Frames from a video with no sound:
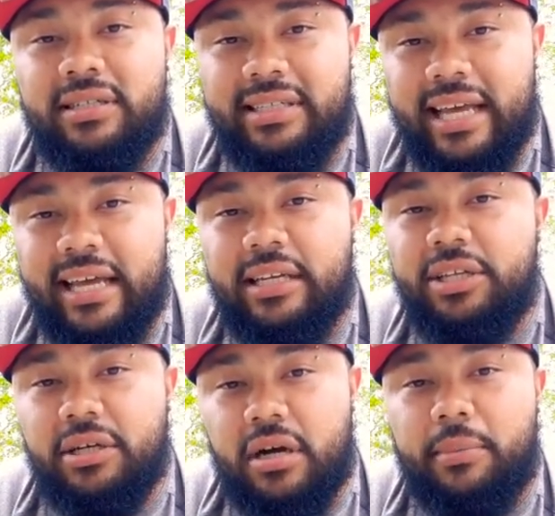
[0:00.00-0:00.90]
than
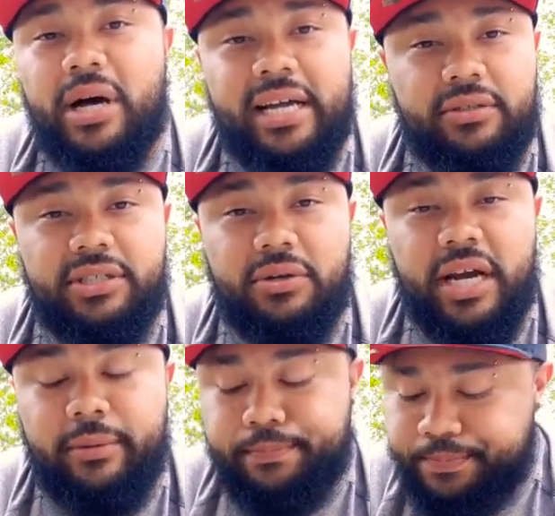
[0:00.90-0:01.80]
your carbohydrates,
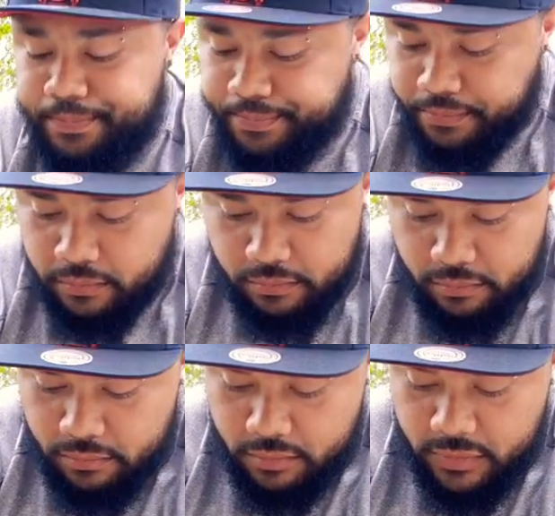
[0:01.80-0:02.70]
right?
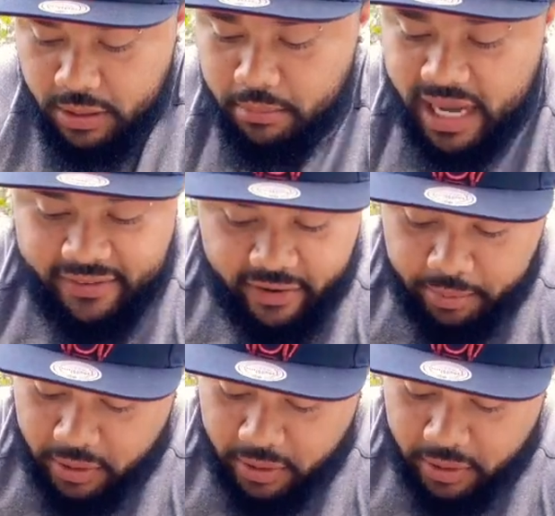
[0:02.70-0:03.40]
My favorite